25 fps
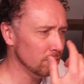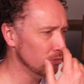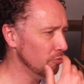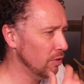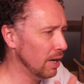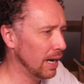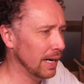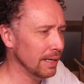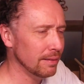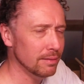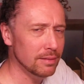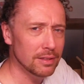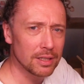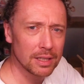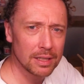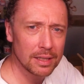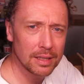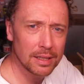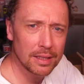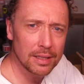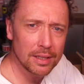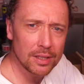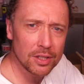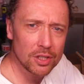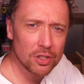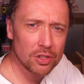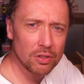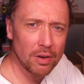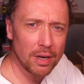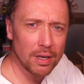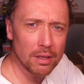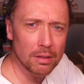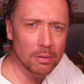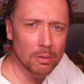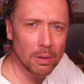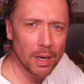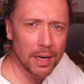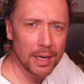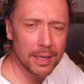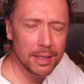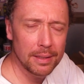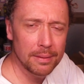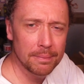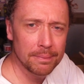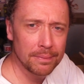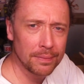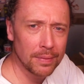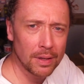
round straight away.